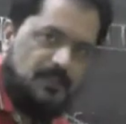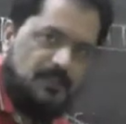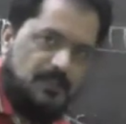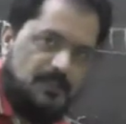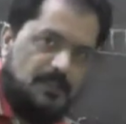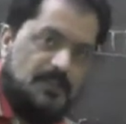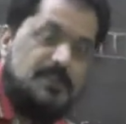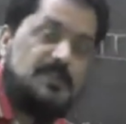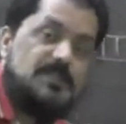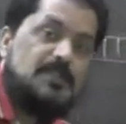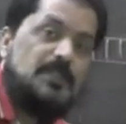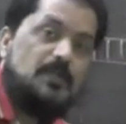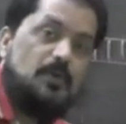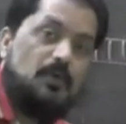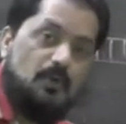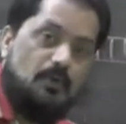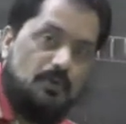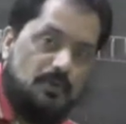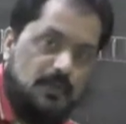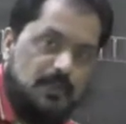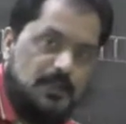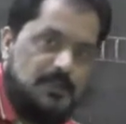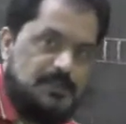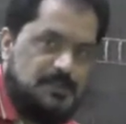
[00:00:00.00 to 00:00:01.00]
is the
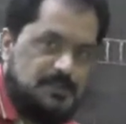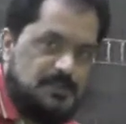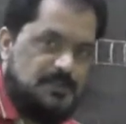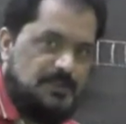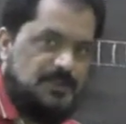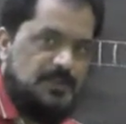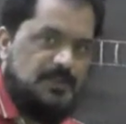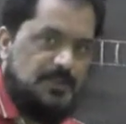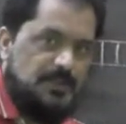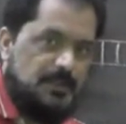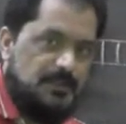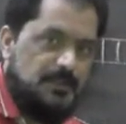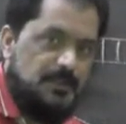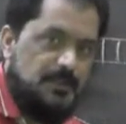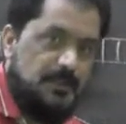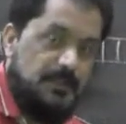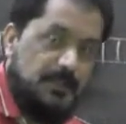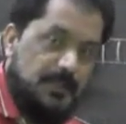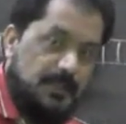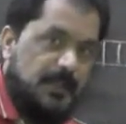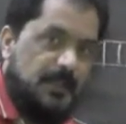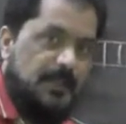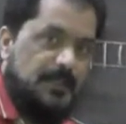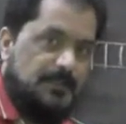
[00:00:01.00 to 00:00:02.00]
longest gene
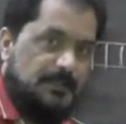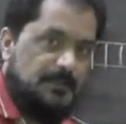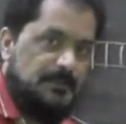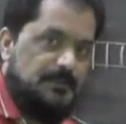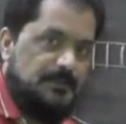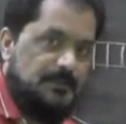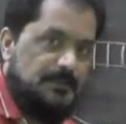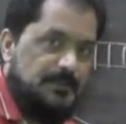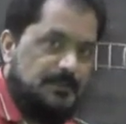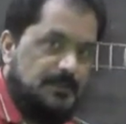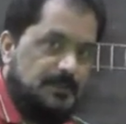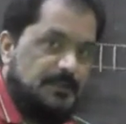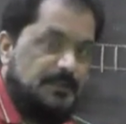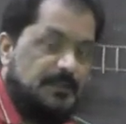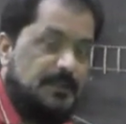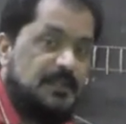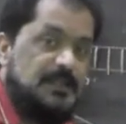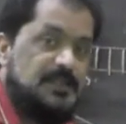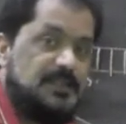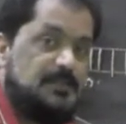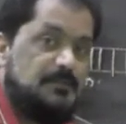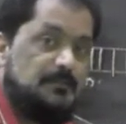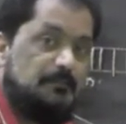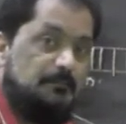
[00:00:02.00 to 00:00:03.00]
and it
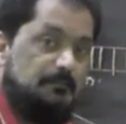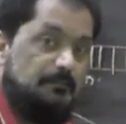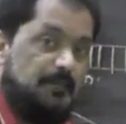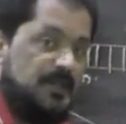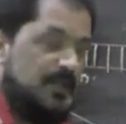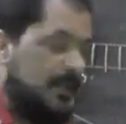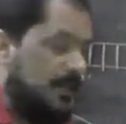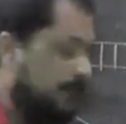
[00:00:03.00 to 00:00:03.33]
is made